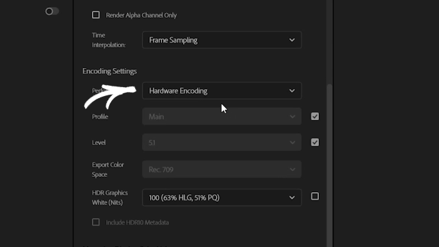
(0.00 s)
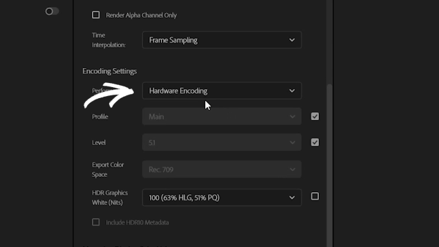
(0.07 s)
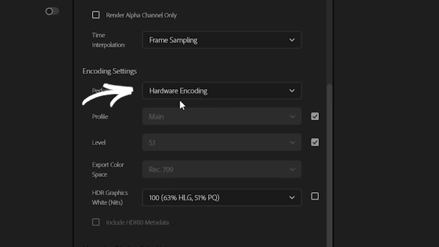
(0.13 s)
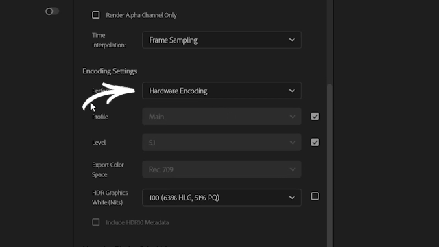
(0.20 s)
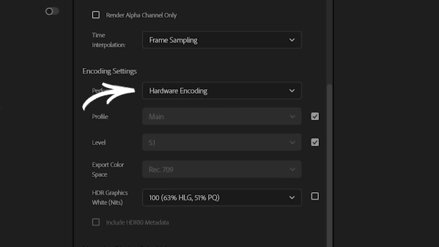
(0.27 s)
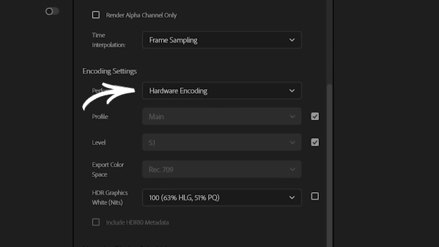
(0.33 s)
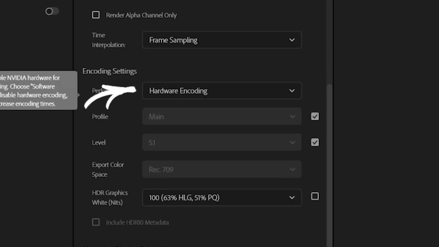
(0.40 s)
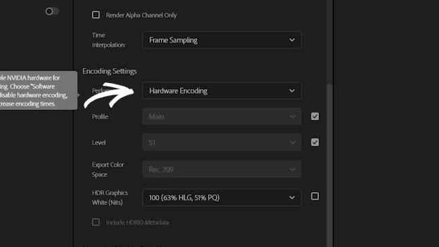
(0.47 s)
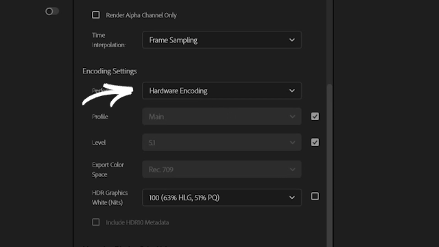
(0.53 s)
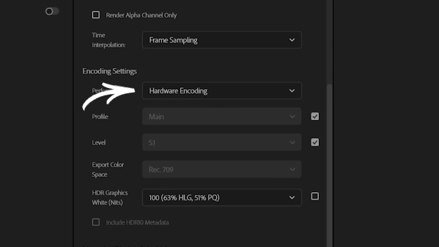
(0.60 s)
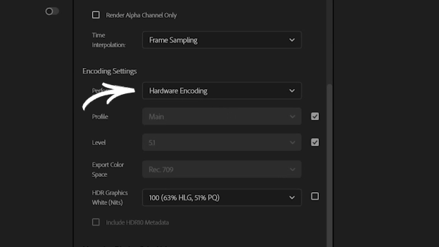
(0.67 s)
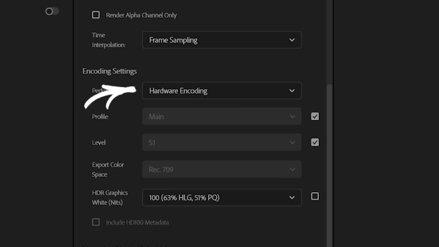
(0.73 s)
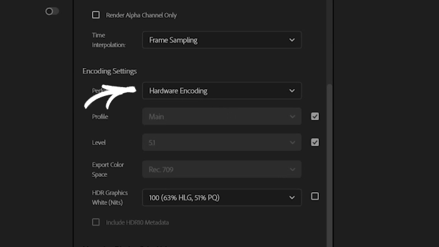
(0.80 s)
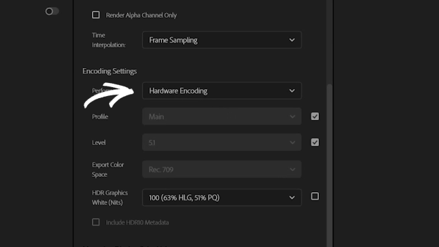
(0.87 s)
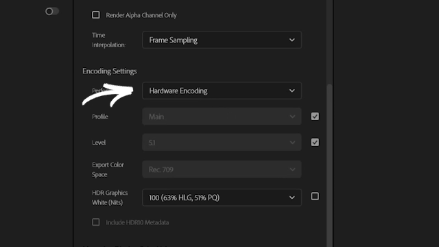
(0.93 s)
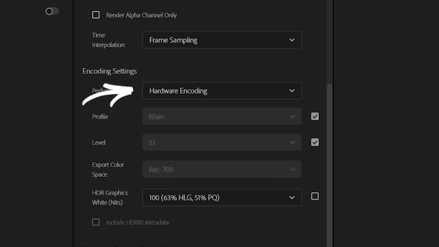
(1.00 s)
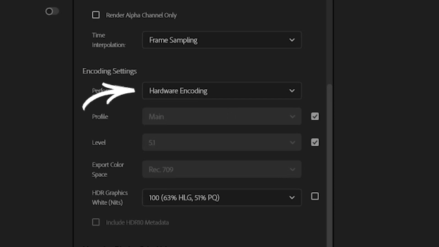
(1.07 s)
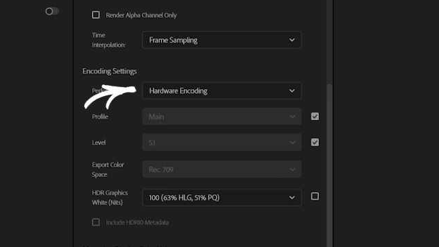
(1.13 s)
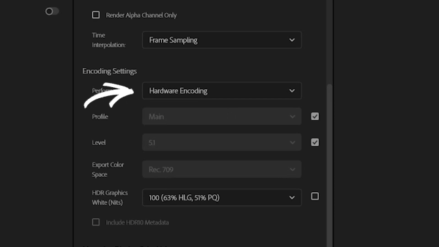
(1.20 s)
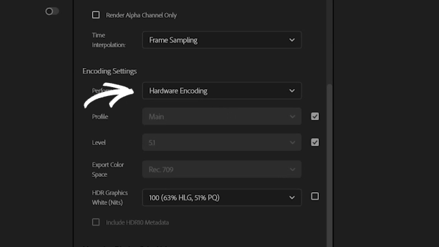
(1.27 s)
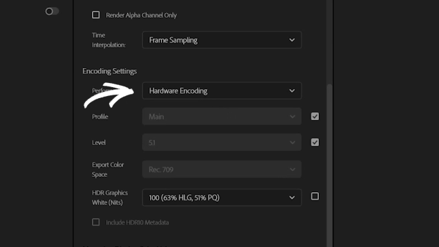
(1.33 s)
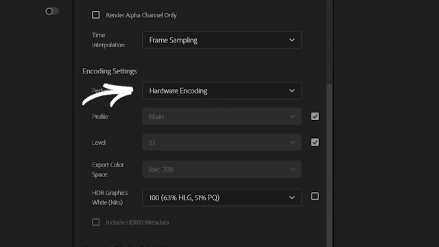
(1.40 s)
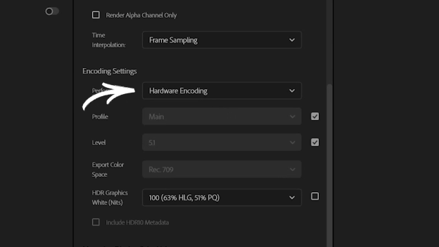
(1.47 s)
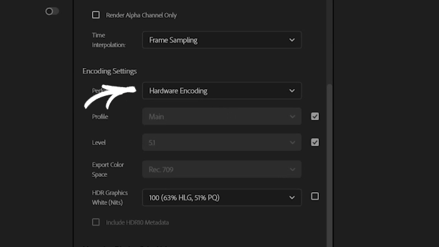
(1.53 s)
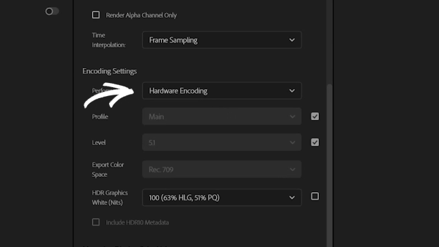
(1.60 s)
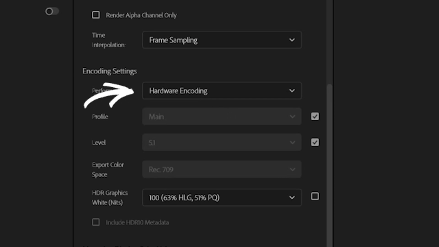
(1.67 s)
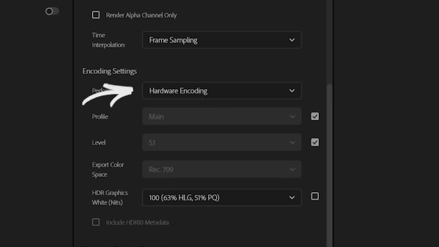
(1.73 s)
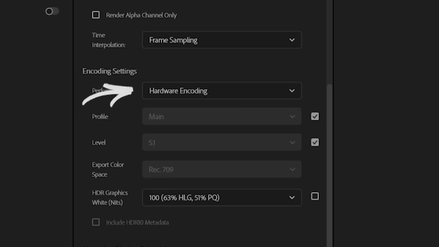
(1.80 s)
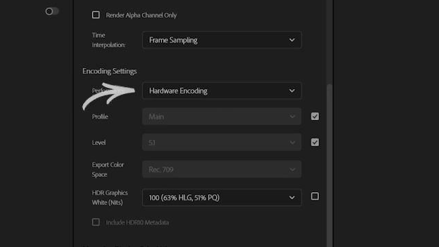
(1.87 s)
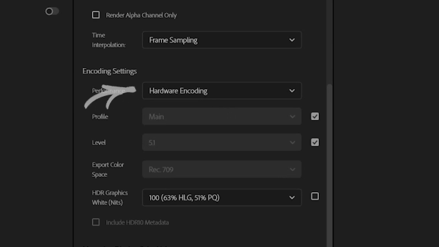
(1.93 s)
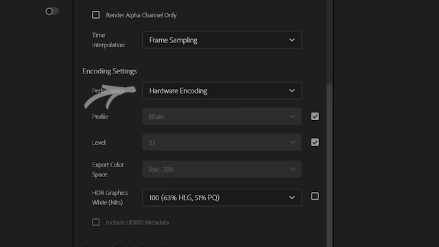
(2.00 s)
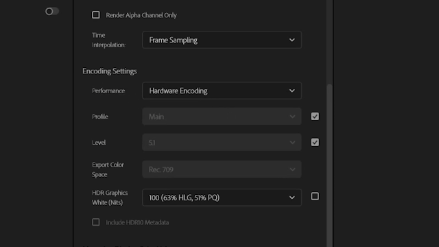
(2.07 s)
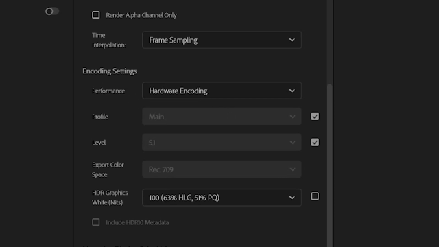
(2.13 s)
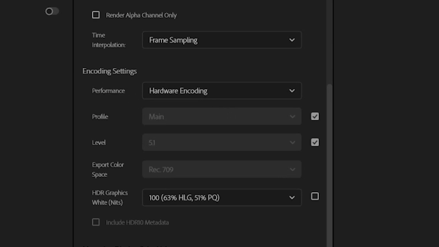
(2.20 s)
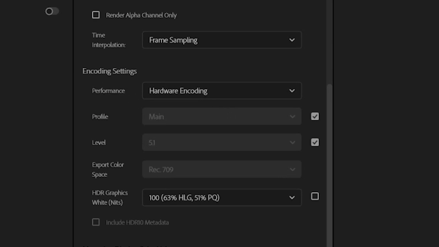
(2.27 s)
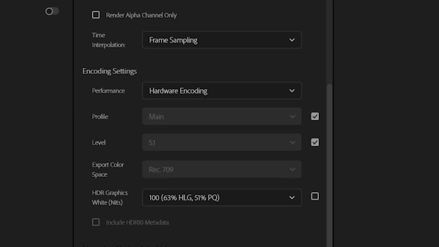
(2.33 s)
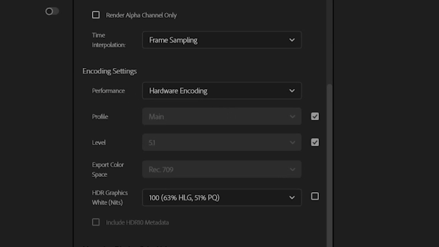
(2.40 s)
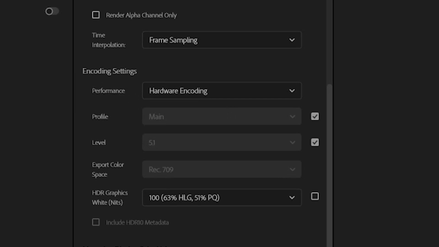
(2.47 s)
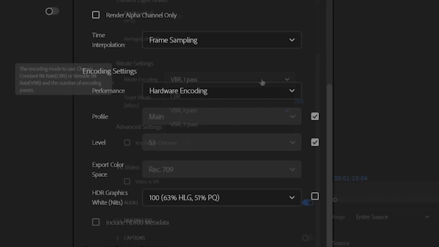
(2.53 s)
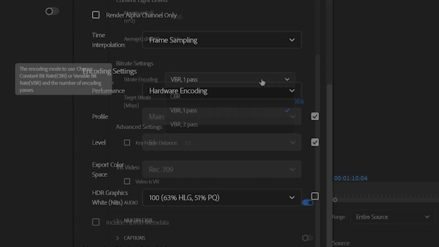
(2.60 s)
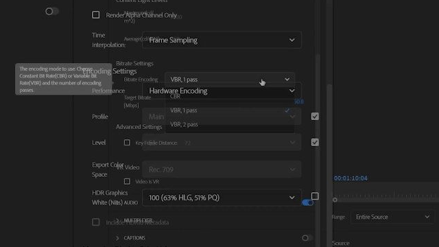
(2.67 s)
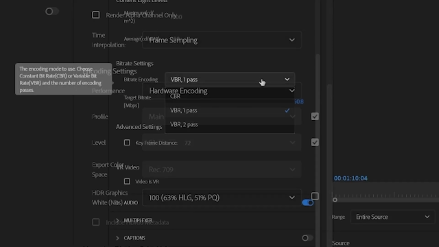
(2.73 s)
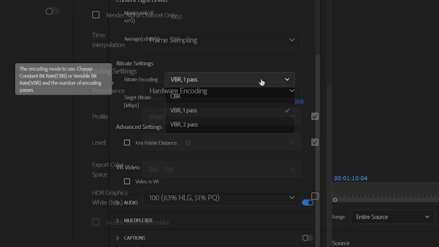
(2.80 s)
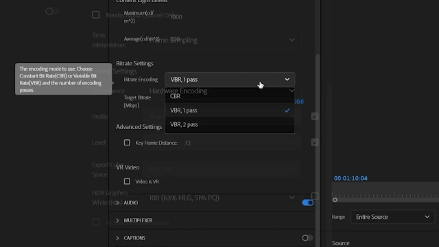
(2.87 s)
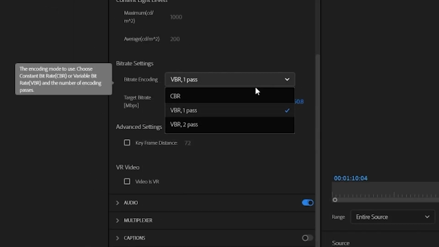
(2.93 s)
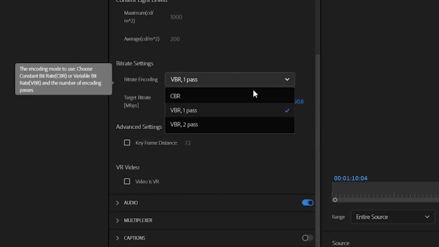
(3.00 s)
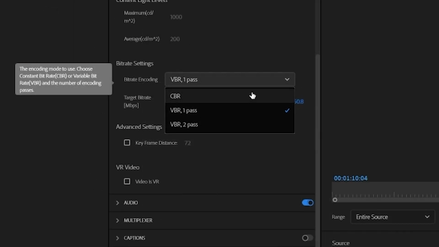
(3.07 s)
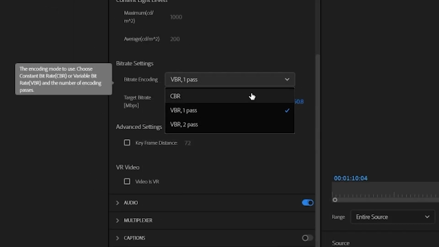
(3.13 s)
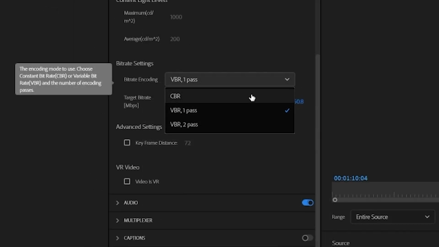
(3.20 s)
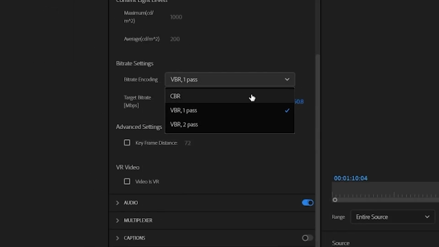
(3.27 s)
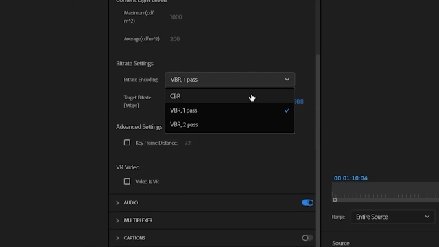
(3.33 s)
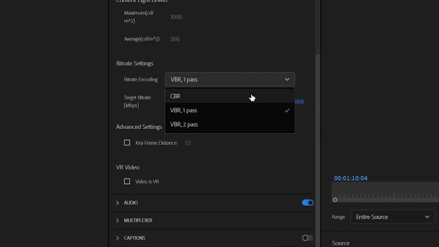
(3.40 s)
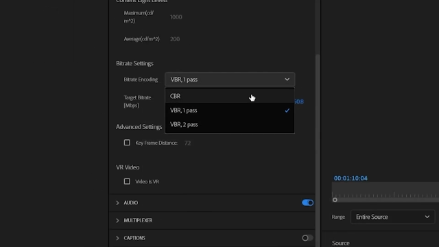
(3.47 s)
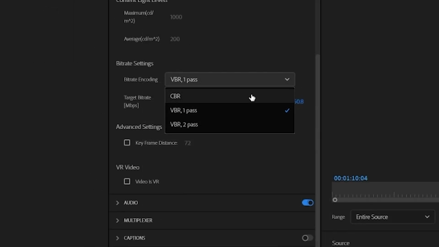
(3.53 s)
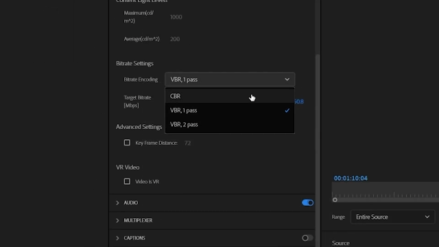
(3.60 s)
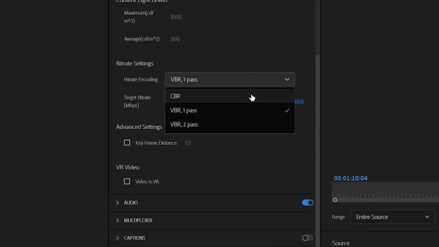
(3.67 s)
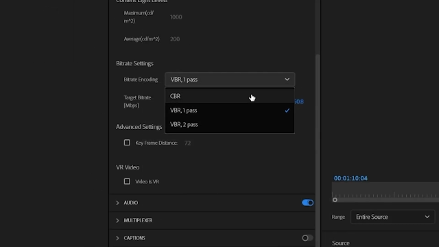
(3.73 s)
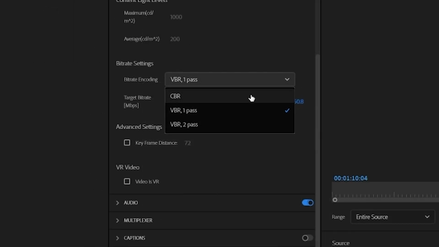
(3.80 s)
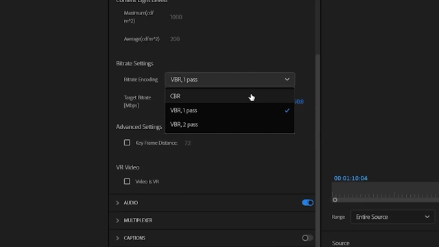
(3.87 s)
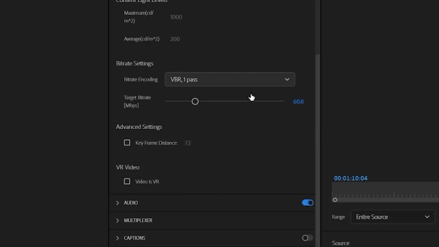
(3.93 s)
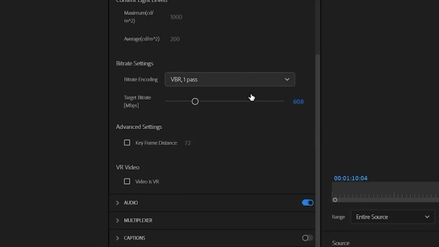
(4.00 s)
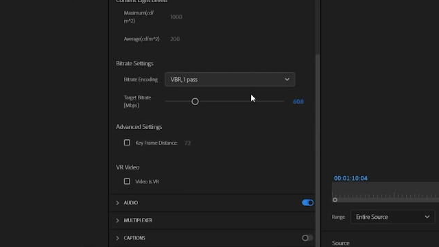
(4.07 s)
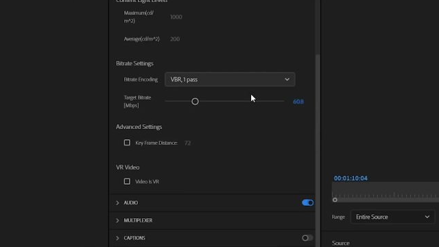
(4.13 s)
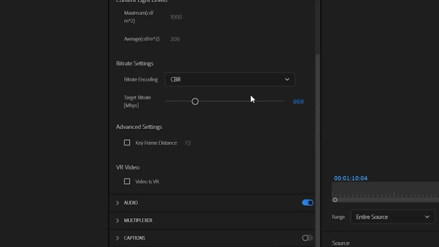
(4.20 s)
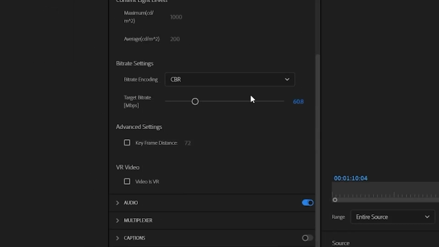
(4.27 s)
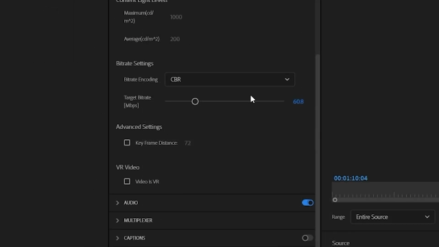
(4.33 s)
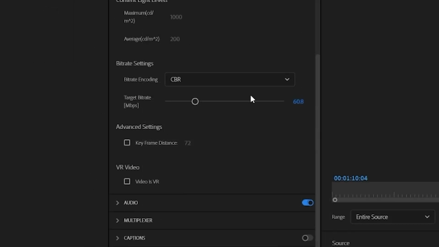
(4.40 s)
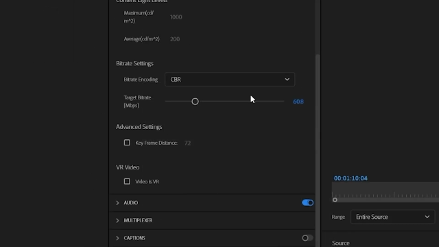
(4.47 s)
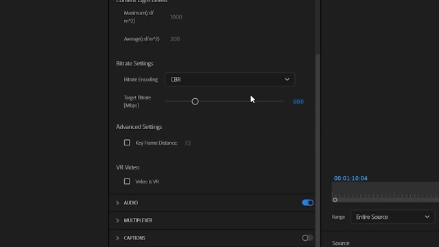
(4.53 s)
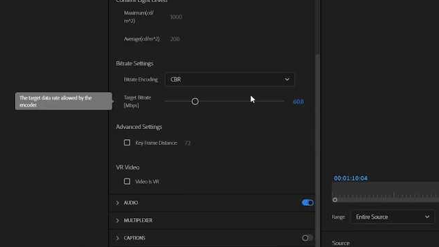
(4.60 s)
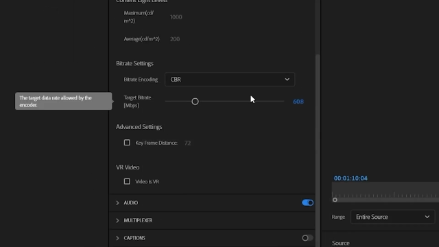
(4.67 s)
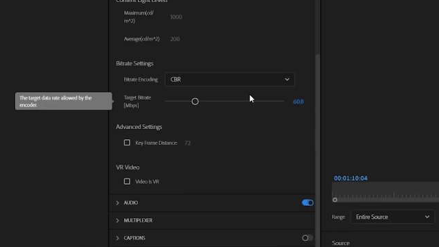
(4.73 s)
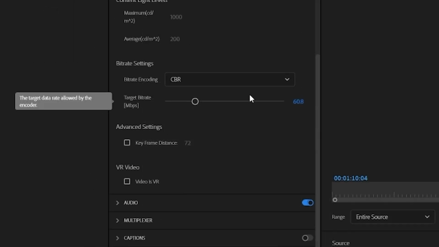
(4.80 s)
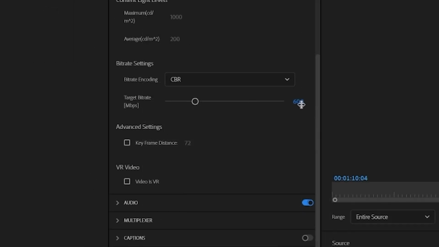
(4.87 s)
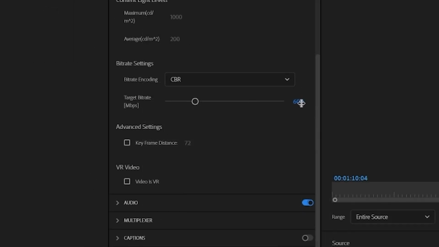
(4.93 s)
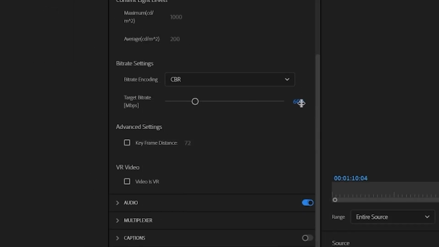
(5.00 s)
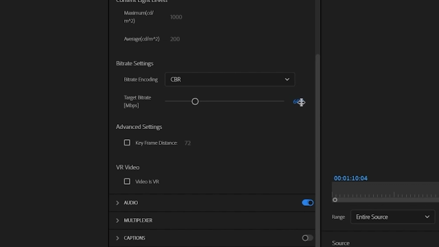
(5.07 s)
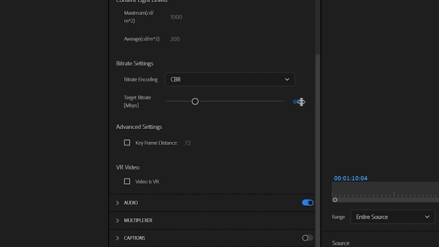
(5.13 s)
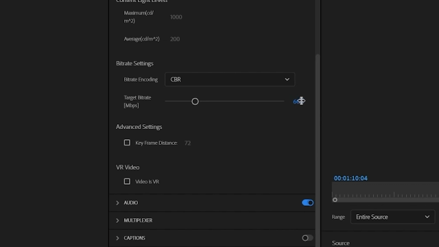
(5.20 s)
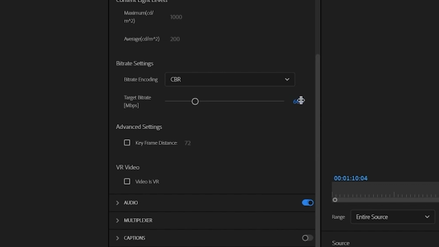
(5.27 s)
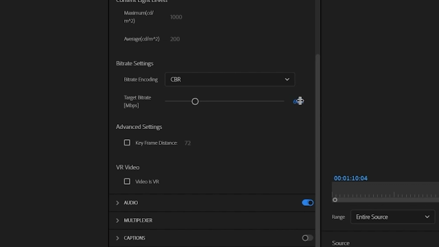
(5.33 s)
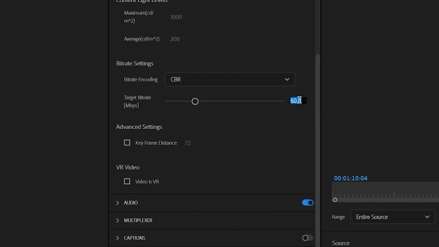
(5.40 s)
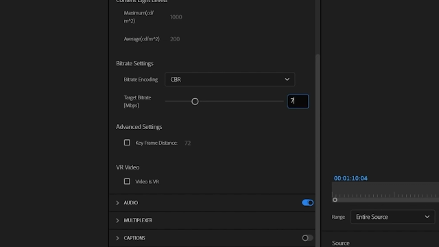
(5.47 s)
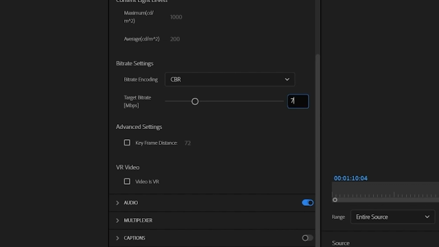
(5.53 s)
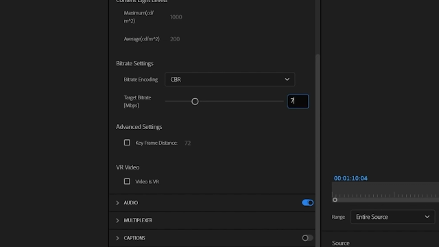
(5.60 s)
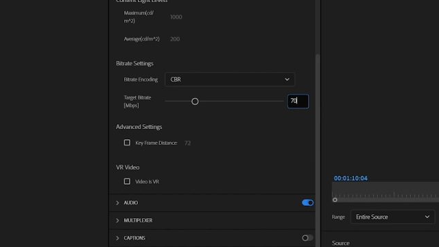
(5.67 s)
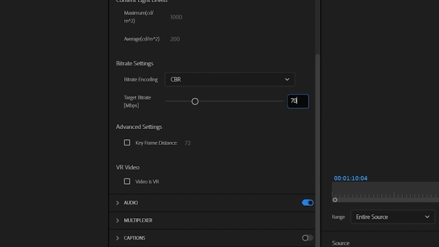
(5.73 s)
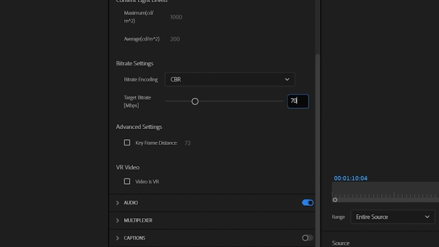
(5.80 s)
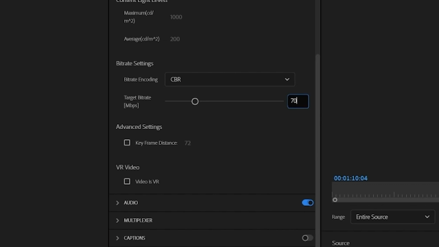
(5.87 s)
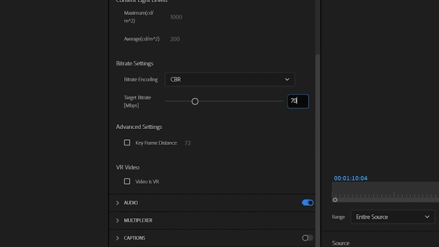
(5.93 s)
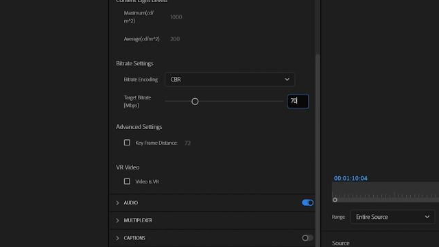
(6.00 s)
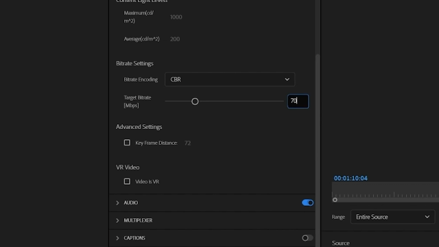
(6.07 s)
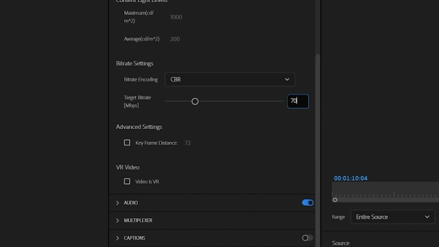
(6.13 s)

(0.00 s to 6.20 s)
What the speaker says: Nobody's mouth can be seen.